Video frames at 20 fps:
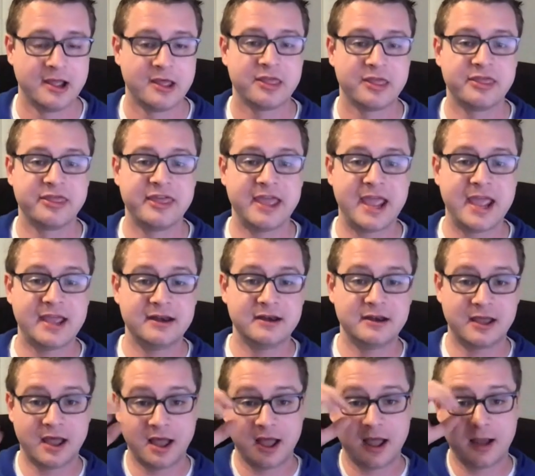then
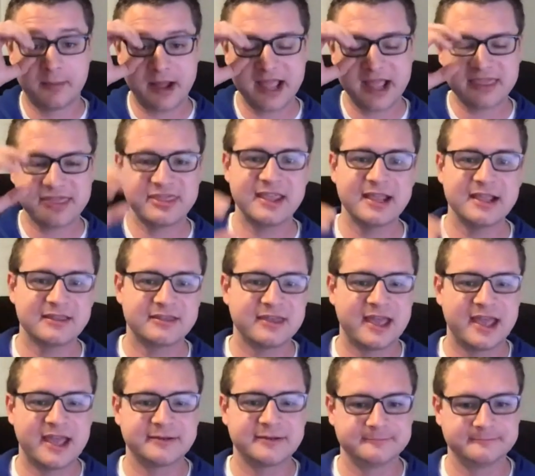I think
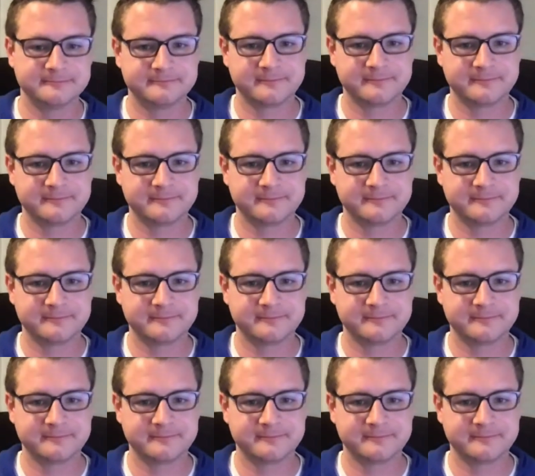that